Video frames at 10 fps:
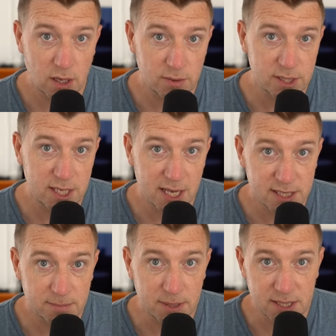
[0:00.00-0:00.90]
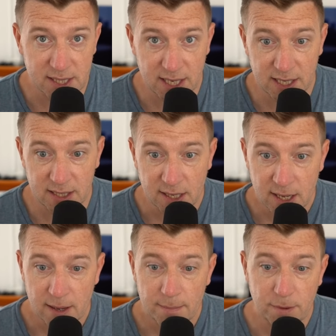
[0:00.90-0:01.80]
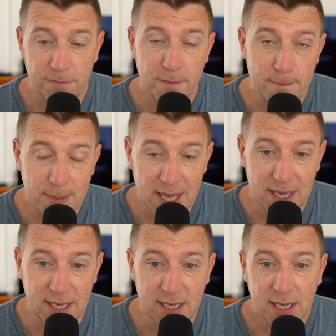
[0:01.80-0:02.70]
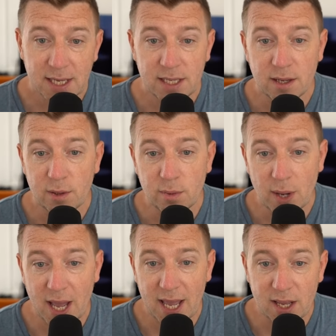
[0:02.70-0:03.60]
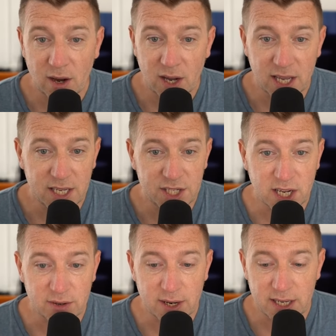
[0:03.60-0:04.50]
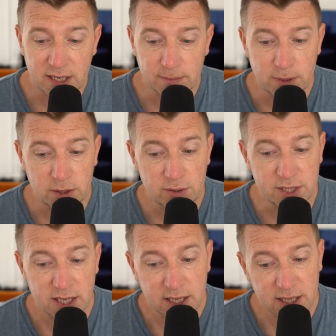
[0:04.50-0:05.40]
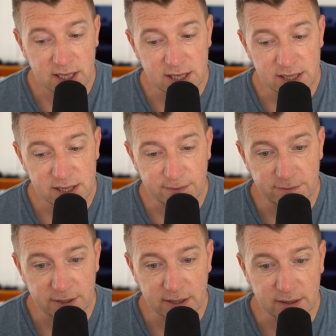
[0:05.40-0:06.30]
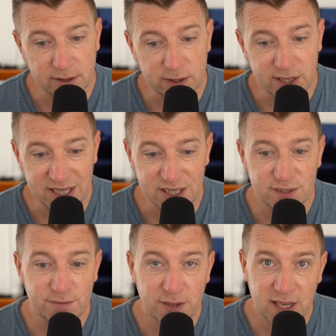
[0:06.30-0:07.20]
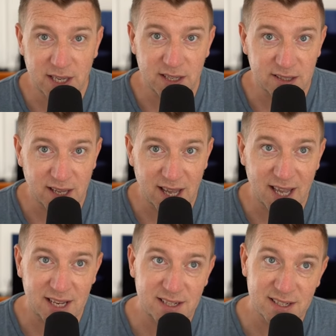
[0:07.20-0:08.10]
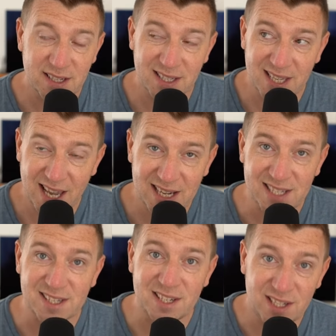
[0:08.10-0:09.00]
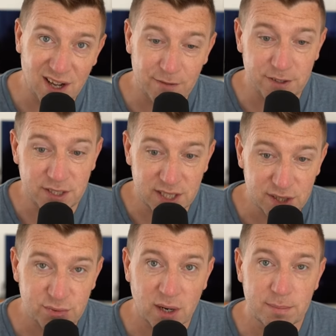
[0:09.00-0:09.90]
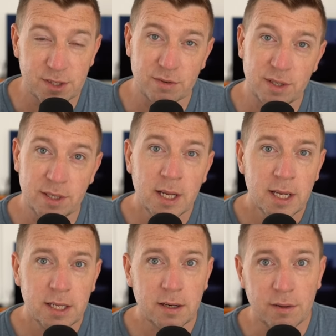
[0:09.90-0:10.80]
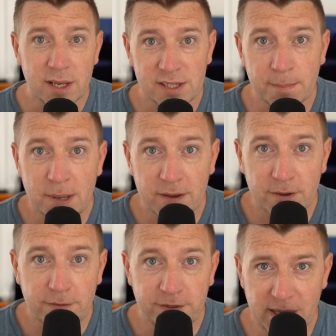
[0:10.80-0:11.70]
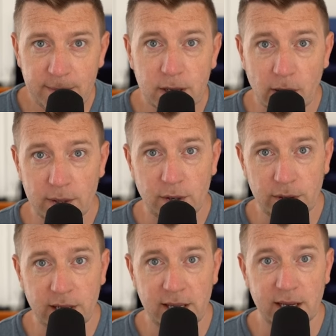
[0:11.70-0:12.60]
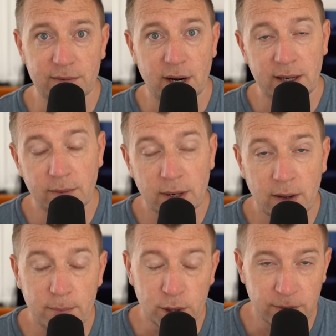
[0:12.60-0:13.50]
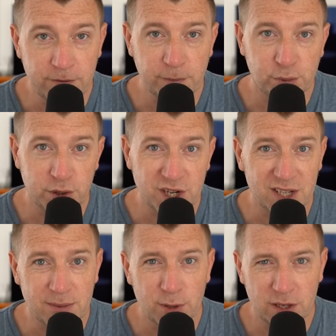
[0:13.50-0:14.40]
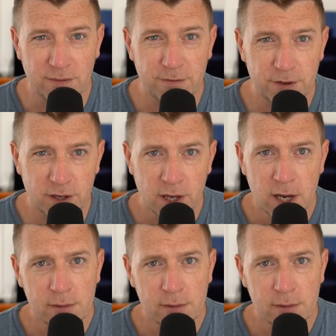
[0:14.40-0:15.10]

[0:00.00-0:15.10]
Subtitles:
you know, is yet to be seen. But for me, you know, AI generated music is something that is feared and again is another disruptor. And, you know, there's a bit of a theme going on here, right? When I'm looking for projects, I'm looking for